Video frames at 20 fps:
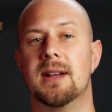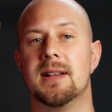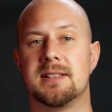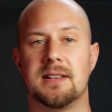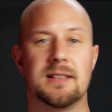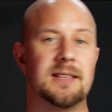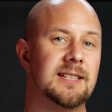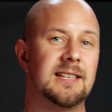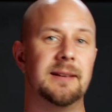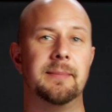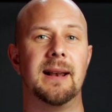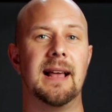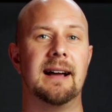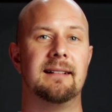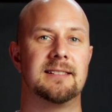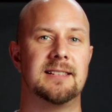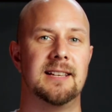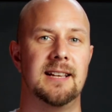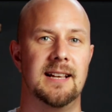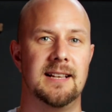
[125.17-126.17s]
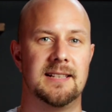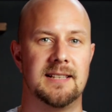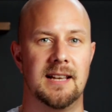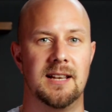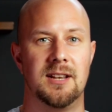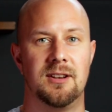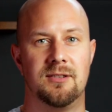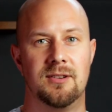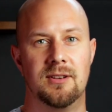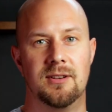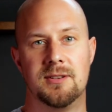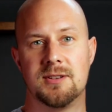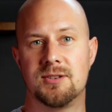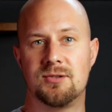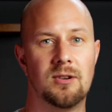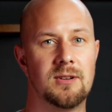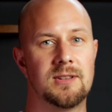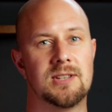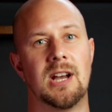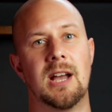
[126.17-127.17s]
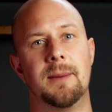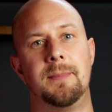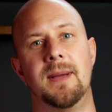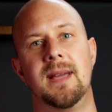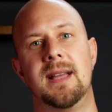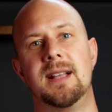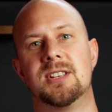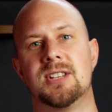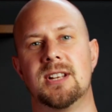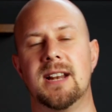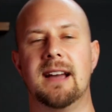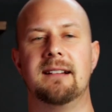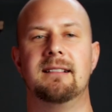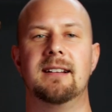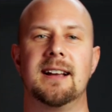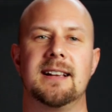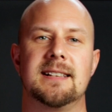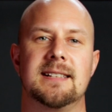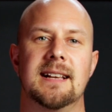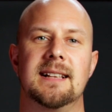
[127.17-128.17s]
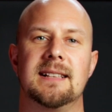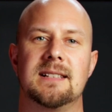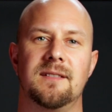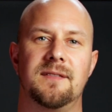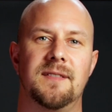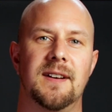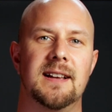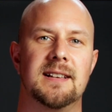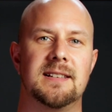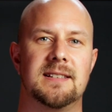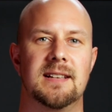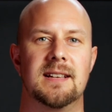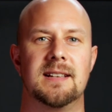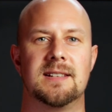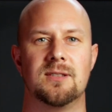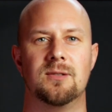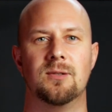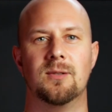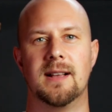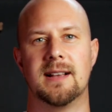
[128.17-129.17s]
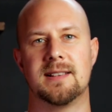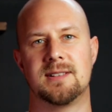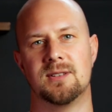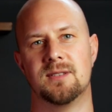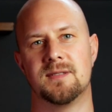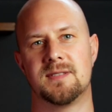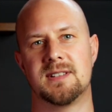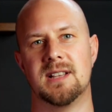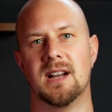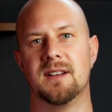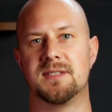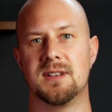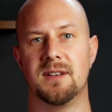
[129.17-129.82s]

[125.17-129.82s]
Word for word: So the similarities include strong typing, generics, interfaces, all that sort of stuff.